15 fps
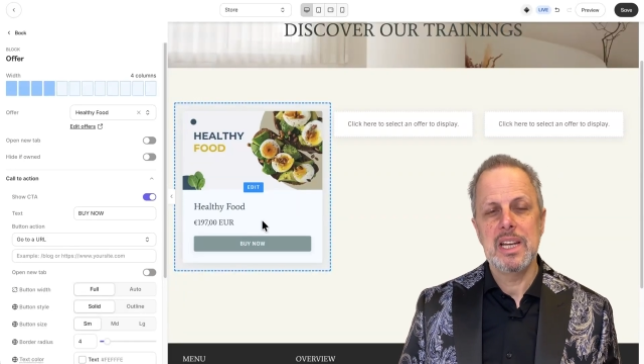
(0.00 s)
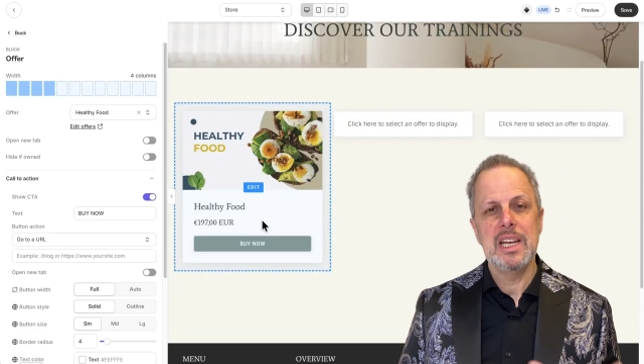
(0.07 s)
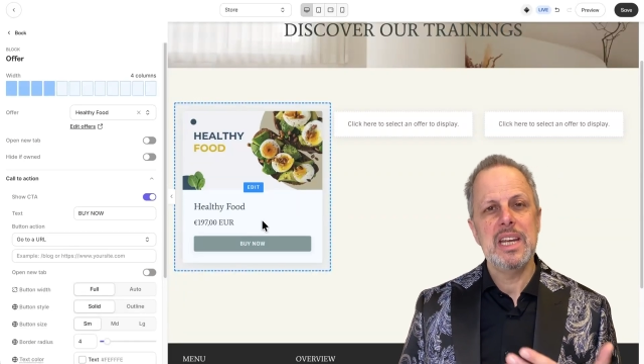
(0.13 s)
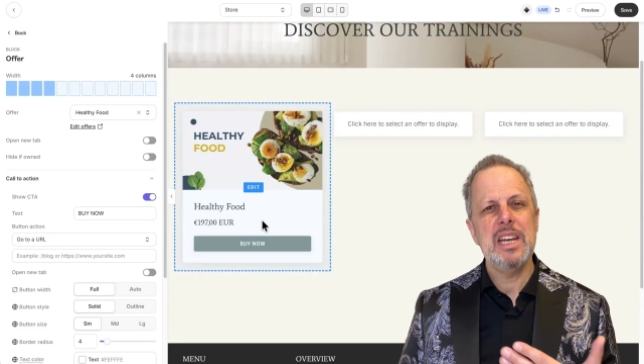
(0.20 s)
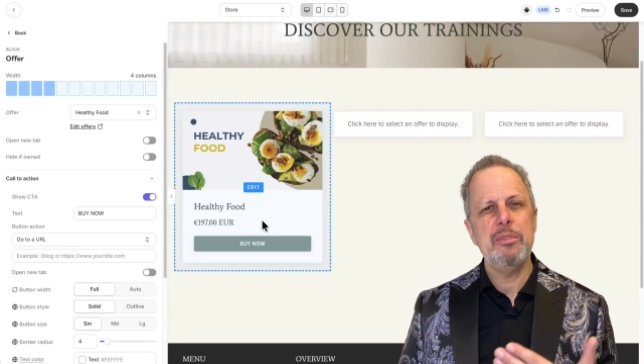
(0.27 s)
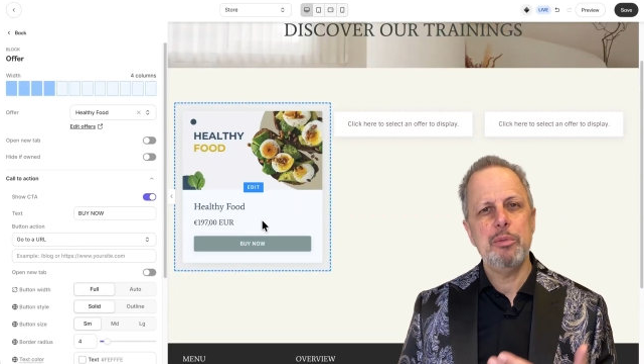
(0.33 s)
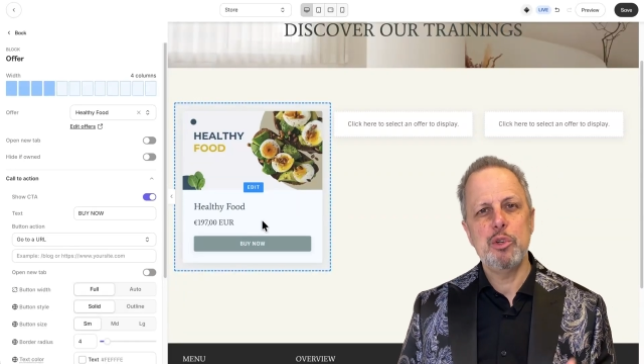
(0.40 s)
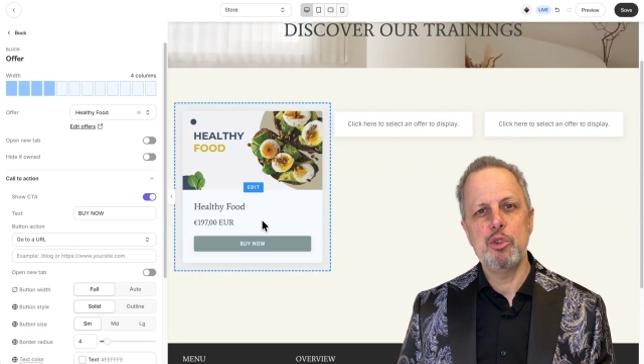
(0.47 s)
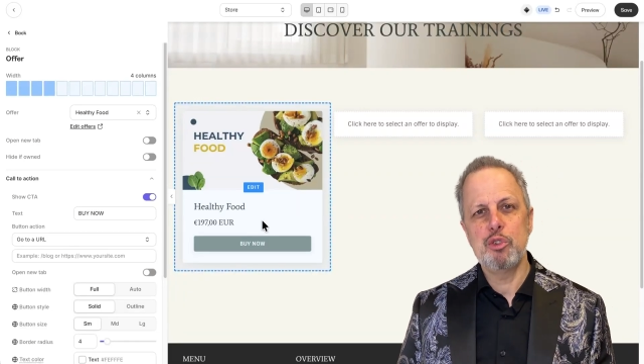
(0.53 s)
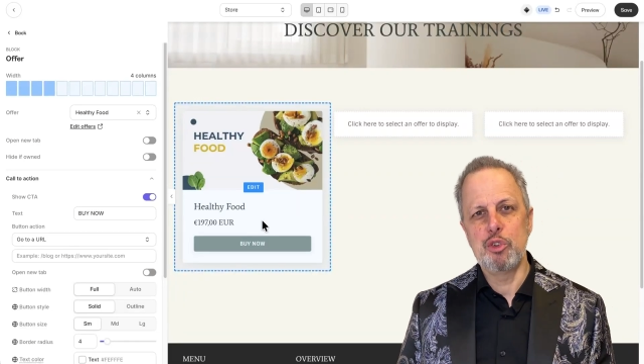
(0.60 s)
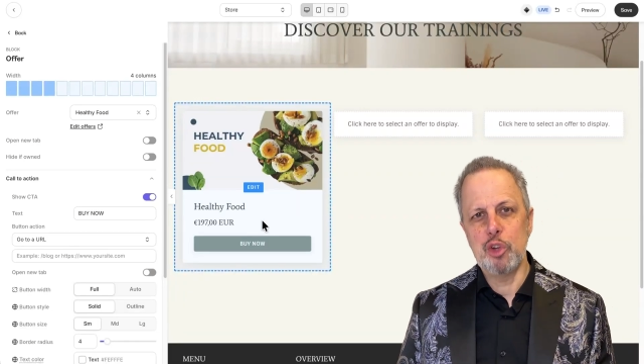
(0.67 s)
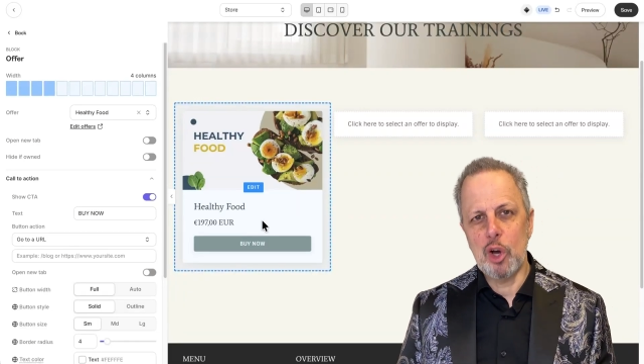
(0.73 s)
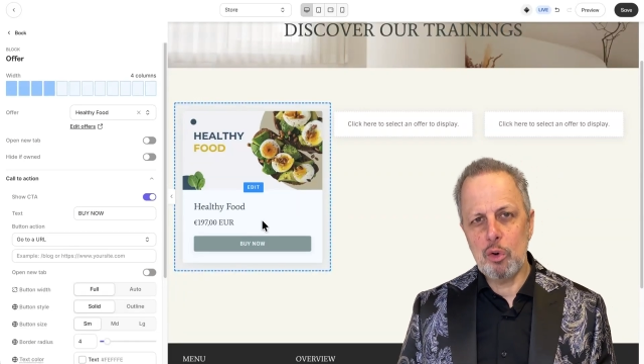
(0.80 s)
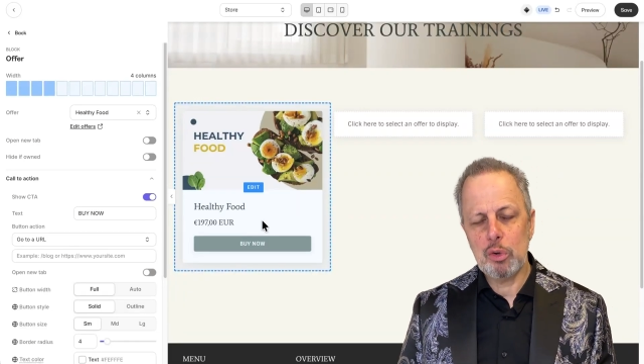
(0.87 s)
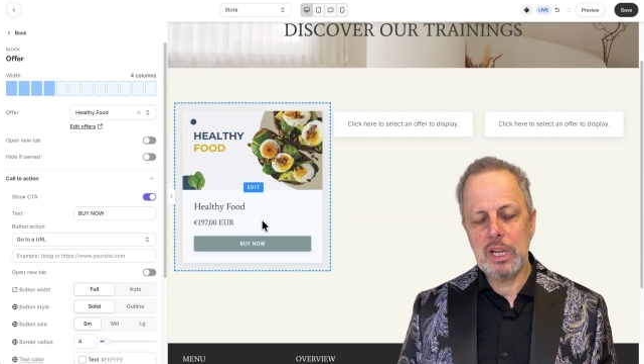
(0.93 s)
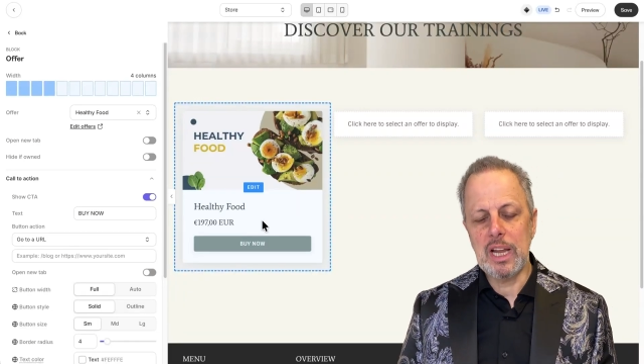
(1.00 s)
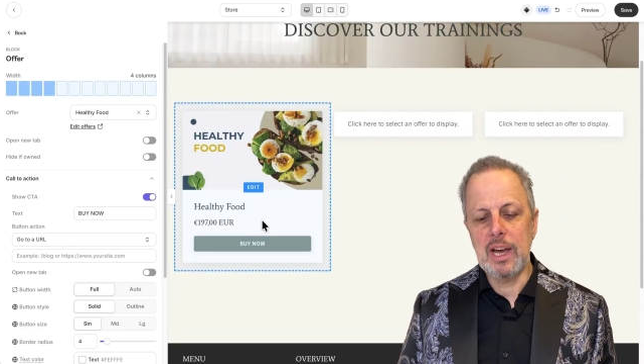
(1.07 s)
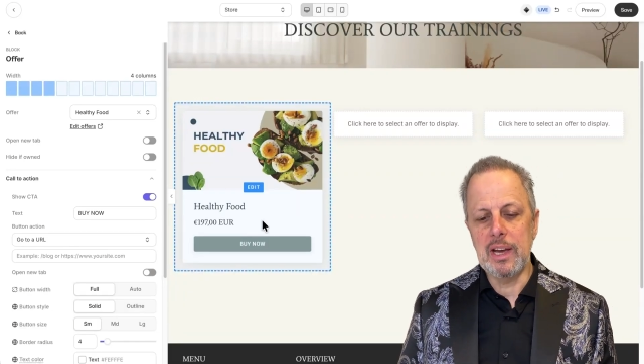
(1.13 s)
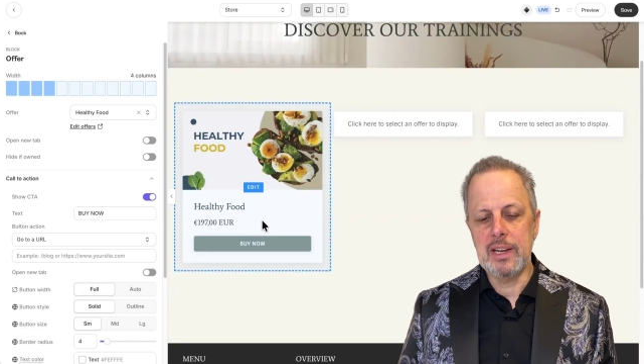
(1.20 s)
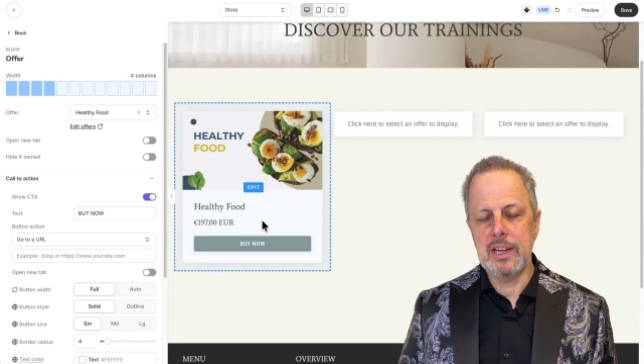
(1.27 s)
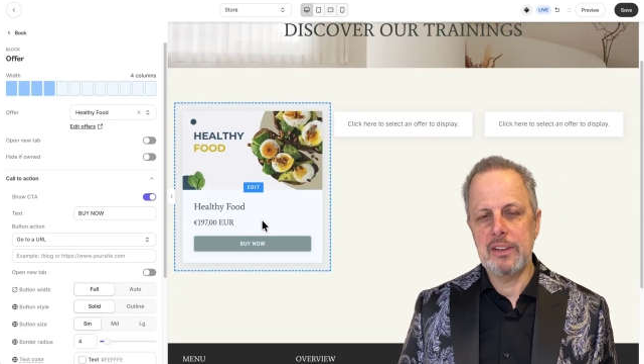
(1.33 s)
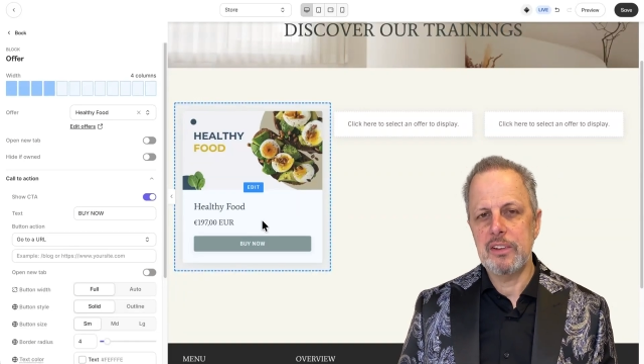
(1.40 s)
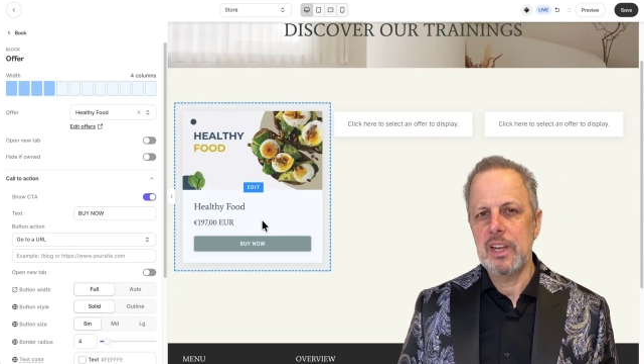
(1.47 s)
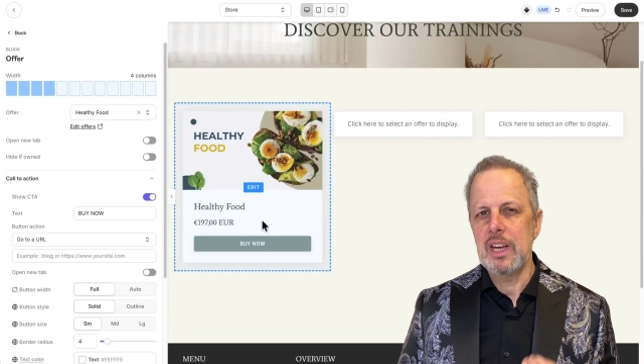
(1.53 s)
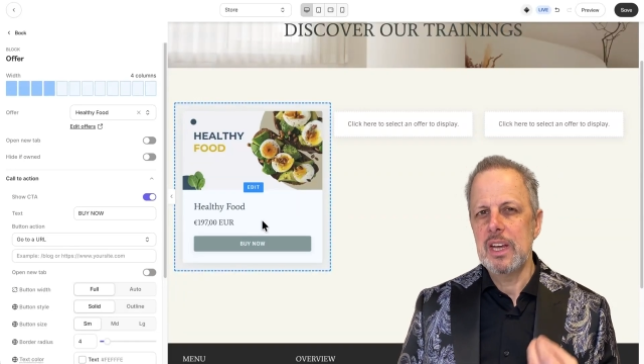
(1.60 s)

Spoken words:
If you don't like it,